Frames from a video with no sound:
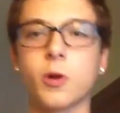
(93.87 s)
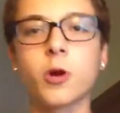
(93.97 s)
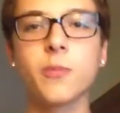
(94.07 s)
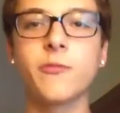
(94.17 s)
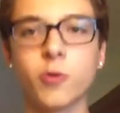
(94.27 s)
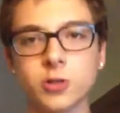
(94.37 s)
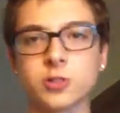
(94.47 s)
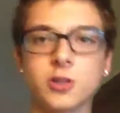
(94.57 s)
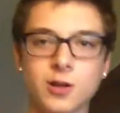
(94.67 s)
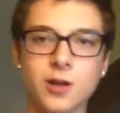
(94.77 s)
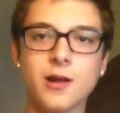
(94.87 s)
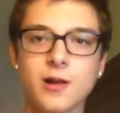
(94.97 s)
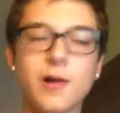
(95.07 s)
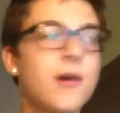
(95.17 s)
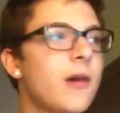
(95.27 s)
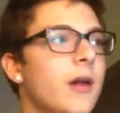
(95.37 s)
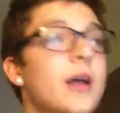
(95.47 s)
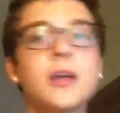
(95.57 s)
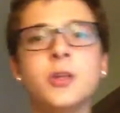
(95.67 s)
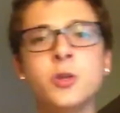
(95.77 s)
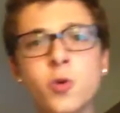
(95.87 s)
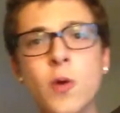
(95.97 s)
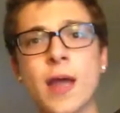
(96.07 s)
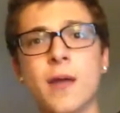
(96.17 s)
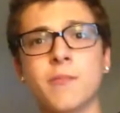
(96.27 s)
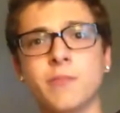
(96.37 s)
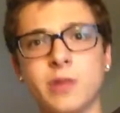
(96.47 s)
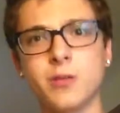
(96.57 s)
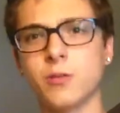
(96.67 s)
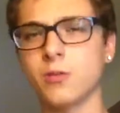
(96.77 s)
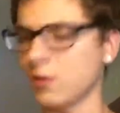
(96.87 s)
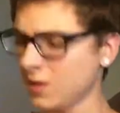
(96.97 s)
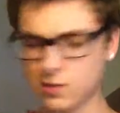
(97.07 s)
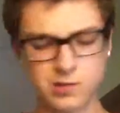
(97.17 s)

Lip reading: herbivores. You and me, what?